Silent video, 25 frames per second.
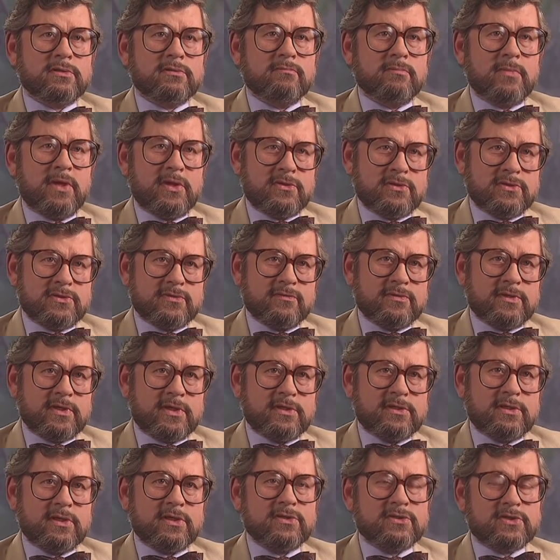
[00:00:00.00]
methods of
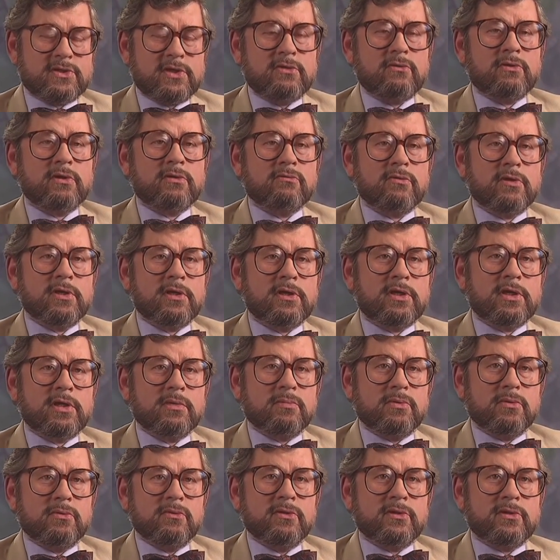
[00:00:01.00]
dating are so
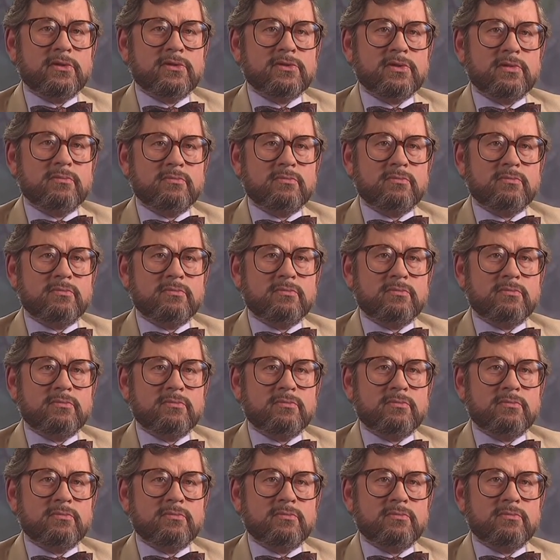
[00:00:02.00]
unreliable that it's